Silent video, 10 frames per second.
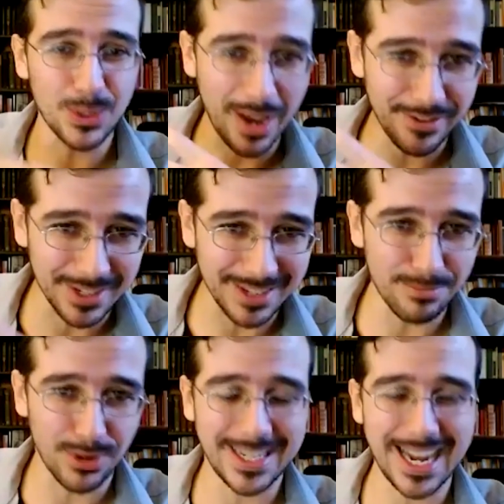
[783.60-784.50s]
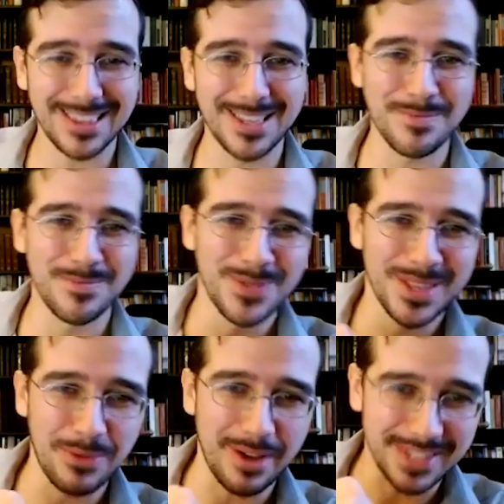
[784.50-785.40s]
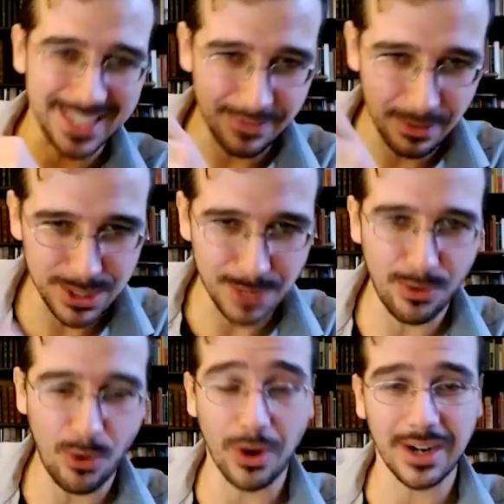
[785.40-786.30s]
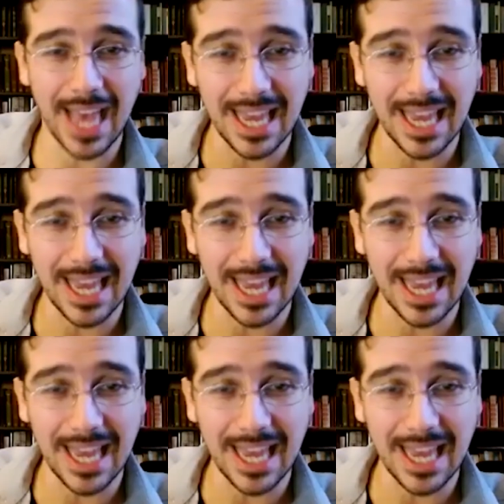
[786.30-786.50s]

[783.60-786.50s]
We have to protect them. We have to give them support.